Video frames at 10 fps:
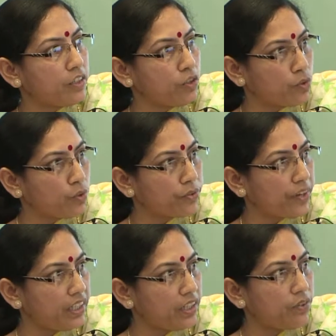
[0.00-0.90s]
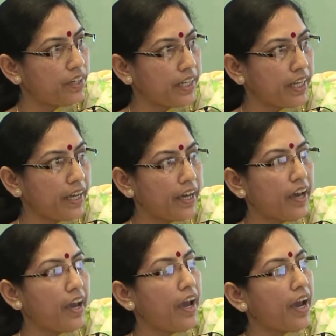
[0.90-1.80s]
through credit rating,
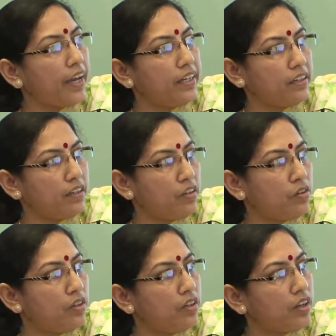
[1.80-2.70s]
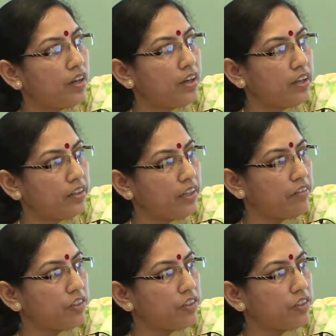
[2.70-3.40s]
and there